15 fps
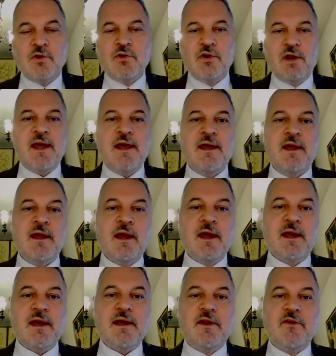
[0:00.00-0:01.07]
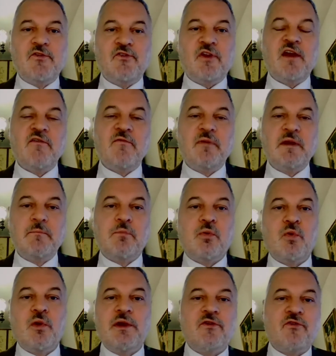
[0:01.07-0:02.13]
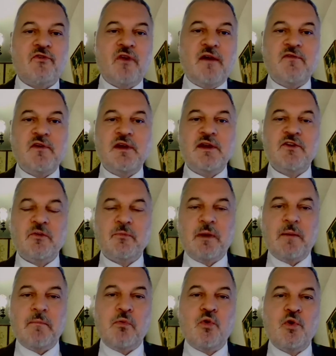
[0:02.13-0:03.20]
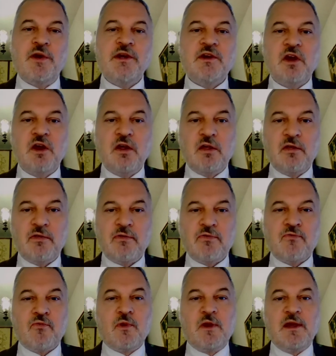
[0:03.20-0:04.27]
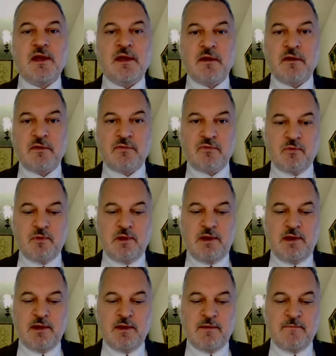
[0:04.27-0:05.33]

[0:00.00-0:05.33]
Today, instead of being 0.7, it's about 0.33.